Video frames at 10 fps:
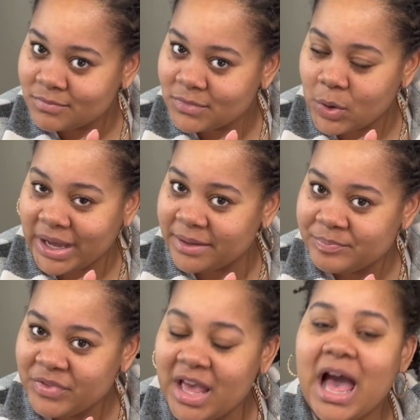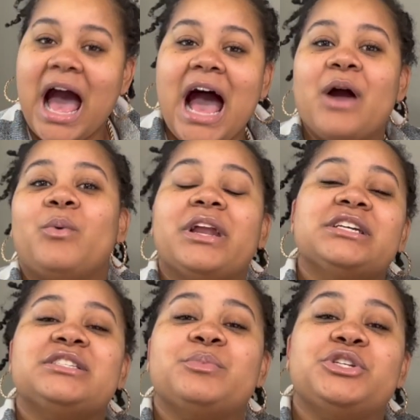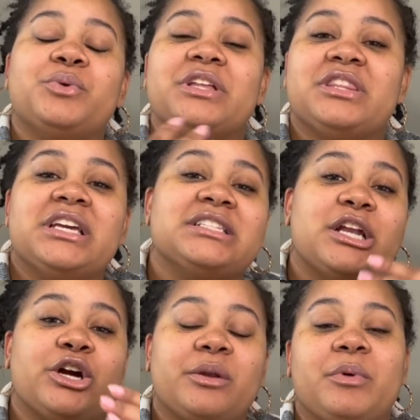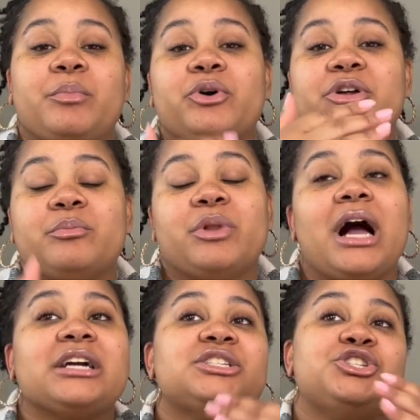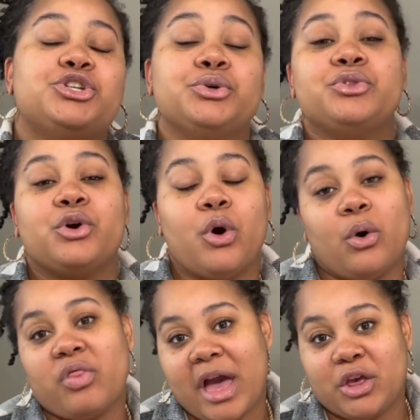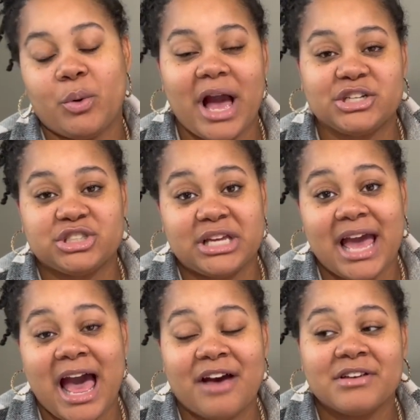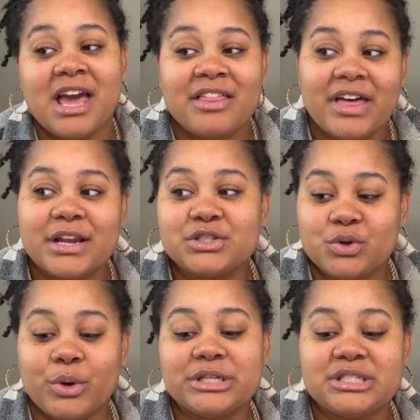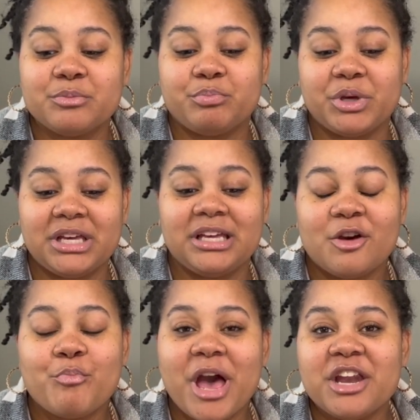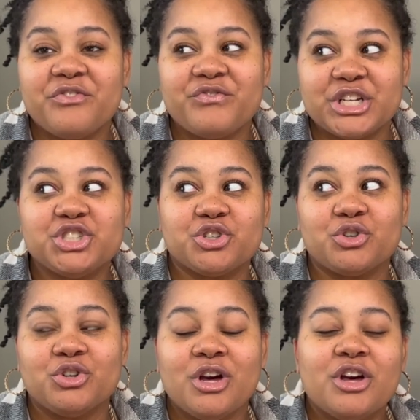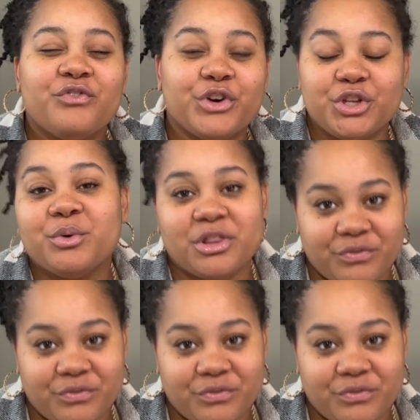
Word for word: okay? I want us to be doing things that are going to be building blocks to the goal that you actually have that is going to be beneficial for you in the